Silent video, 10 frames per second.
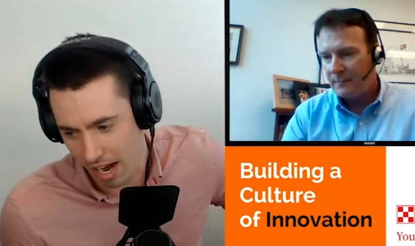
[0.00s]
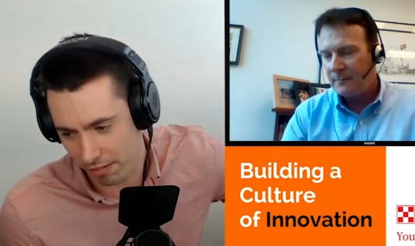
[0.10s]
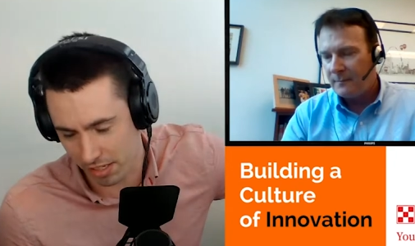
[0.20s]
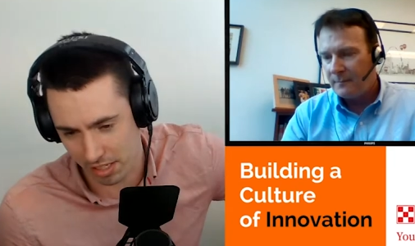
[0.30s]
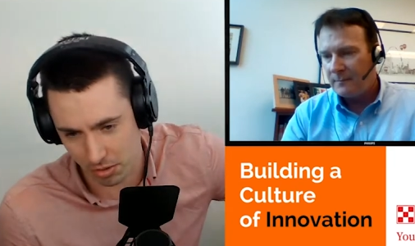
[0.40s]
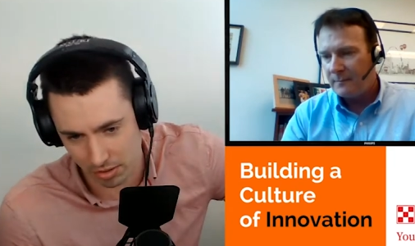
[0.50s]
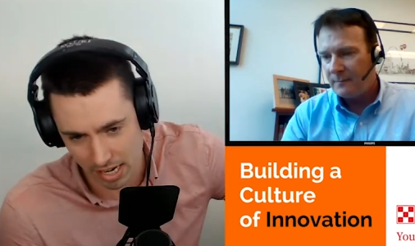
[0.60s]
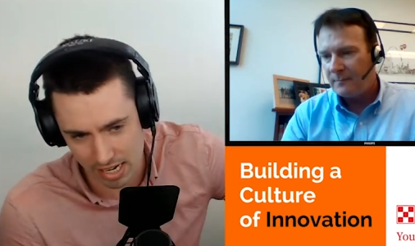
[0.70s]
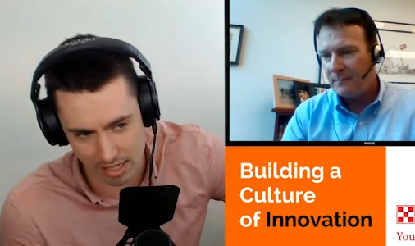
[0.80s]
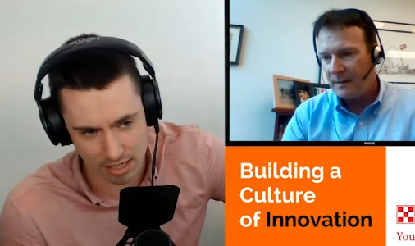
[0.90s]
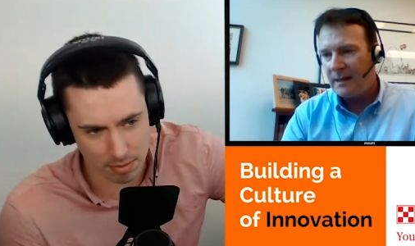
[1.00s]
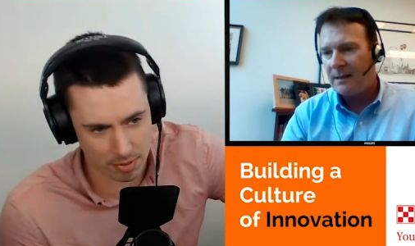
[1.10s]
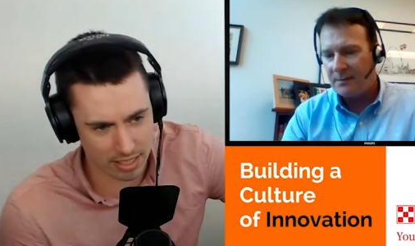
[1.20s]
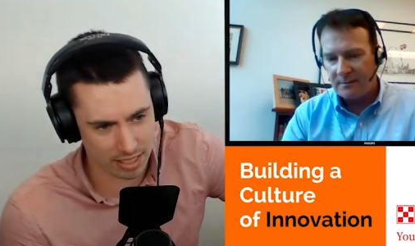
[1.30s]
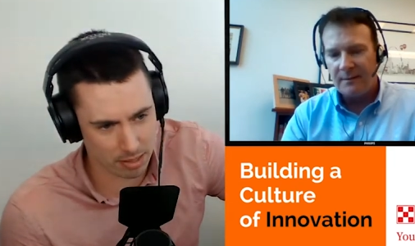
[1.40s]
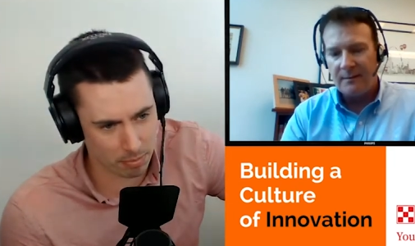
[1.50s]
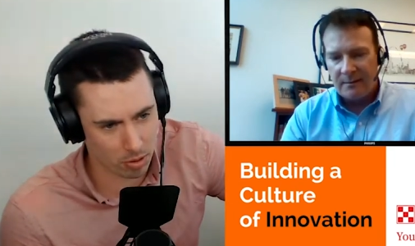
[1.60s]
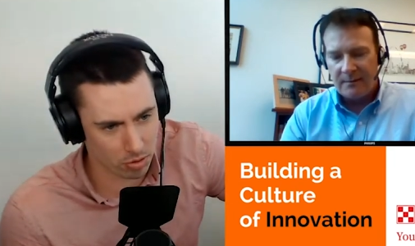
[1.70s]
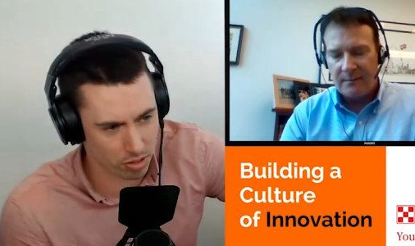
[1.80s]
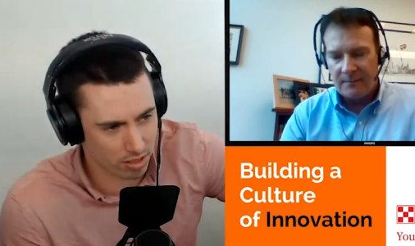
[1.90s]
Speaker 1: every single day yes. and being
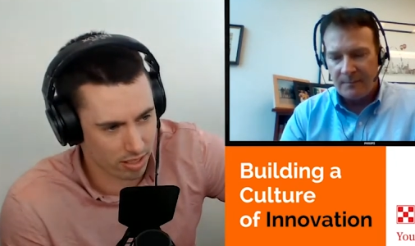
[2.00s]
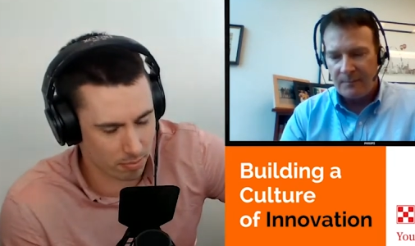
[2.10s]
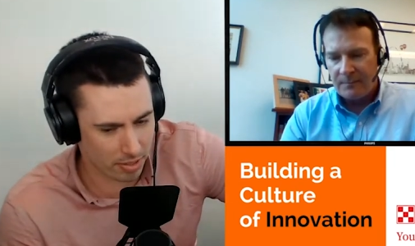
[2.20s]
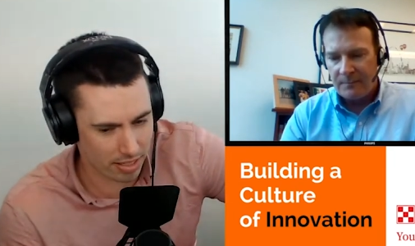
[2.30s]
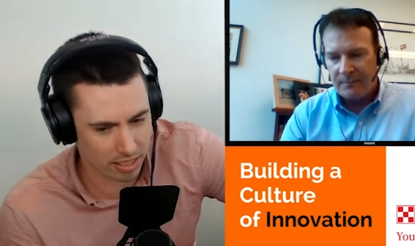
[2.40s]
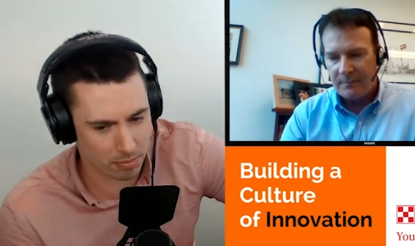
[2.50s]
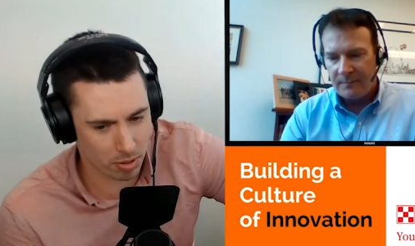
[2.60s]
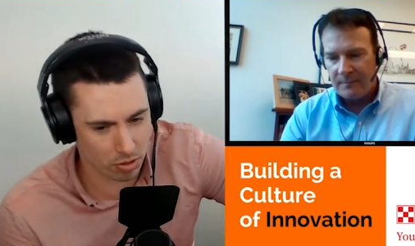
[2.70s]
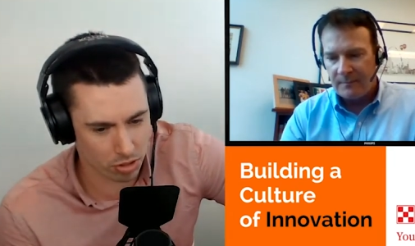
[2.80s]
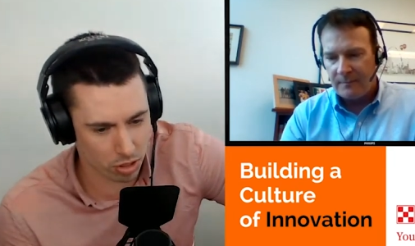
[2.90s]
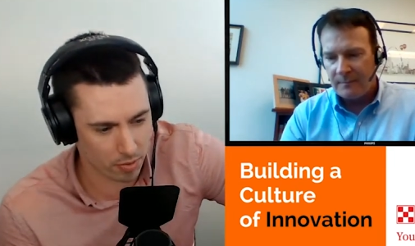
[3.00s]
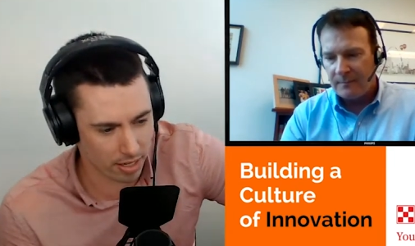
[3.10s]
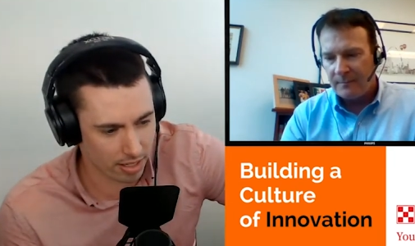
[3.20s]
exposed being exposed to it.